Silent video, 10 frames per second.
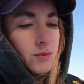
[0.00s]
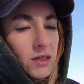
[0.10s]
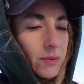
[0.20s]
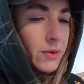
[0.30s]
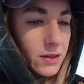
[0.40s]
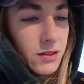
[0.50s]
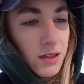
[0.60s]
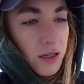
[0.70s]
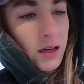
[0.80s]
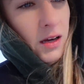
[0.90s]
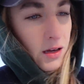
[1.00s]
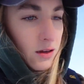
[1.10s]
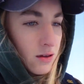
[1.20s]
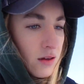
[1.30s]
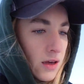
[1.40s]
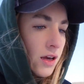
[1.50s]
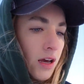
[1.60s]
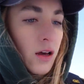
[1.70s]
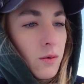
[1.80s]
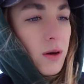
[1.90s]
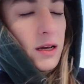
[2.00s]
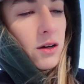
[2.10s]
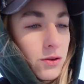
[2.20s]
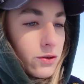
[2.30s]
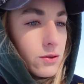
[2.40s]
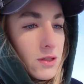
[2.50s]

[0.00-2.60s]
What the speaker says: typically when I go through and